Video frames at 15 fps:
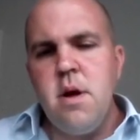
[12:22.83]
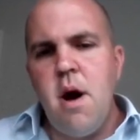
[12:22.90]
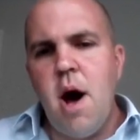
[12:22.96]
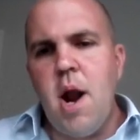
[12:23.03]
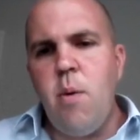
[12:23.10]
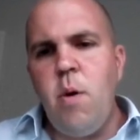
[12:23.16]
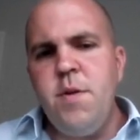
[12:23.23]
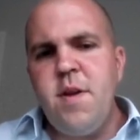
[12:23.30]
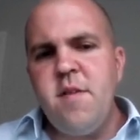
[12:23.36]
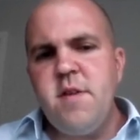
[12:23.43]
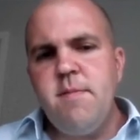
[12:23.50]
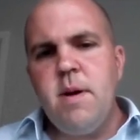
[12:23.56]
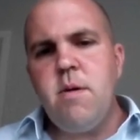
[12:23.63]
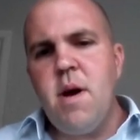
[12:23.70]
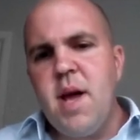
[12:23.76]
And I want us
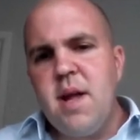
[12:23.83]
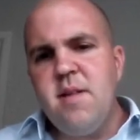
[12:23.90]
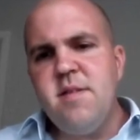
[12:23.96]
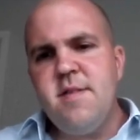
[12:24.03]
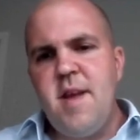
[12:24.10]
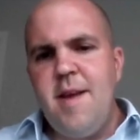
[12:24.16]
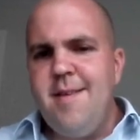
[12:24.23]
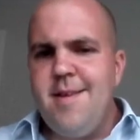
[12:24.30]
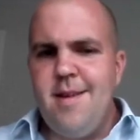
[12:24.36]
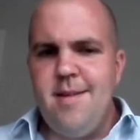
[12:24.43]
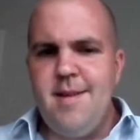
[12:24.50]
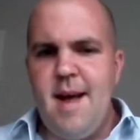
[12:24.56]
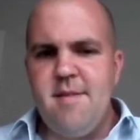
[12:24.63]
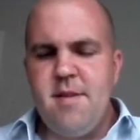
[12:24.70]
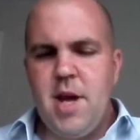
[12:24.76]
to be quite
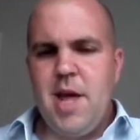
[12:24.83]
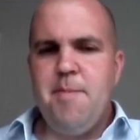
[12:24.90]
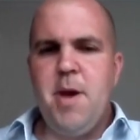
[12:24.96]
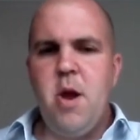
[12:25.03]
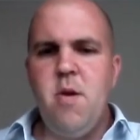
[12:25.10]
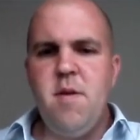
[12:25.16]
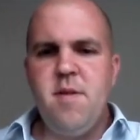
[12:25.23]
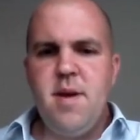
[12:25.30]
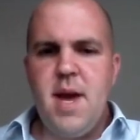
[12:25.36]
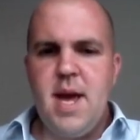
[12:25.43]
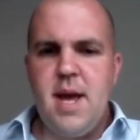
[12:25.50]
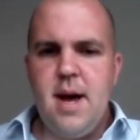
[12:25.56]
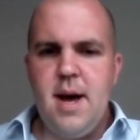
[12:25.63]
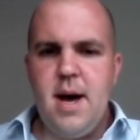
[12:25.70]
consistent as a community